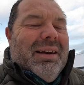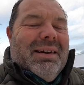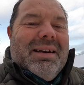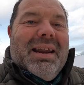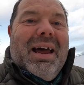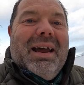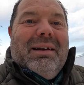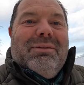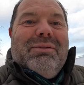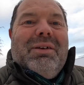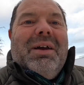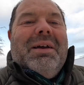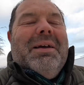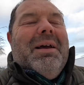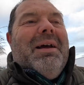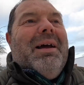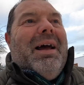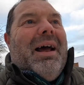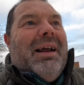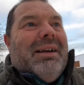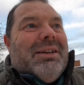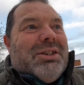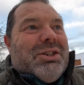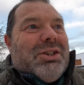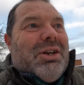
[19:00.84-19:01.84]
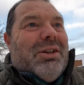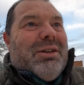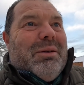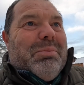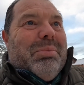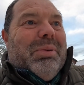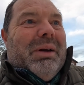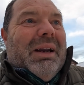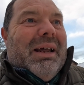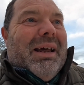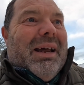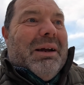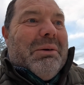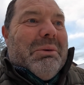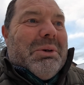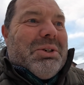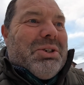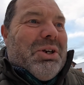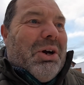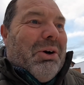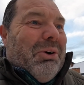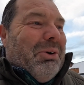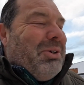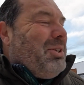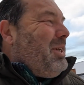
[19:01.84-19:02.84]
knife, and so the plate was
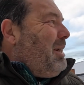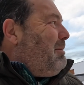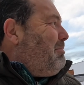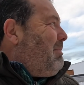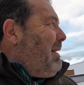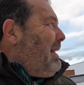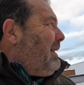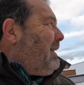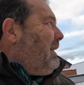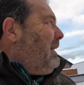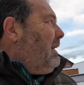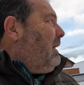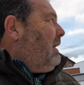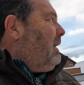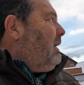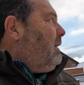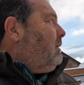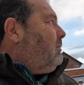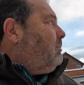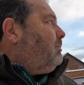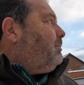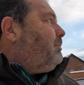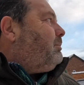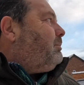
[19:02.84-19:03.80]
always immaculate.